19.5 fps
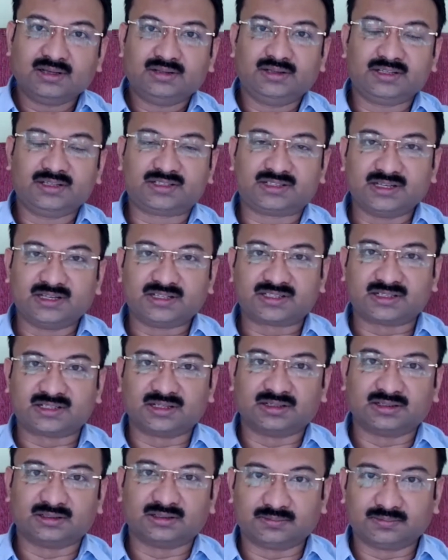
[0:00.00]
this
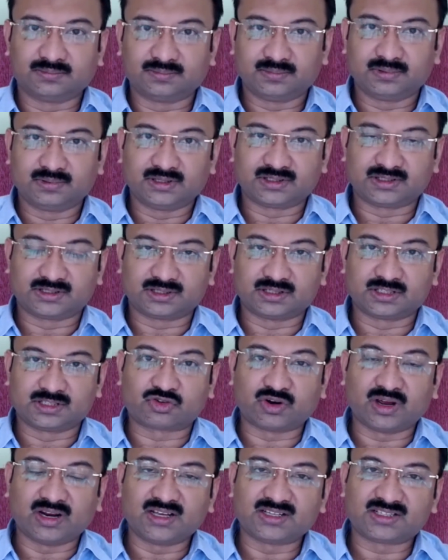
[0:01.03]

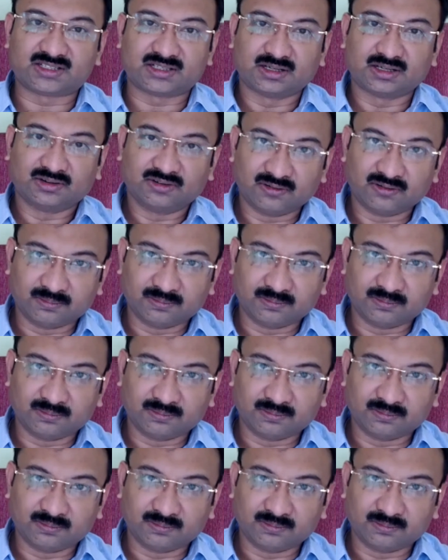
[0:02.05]
strenuous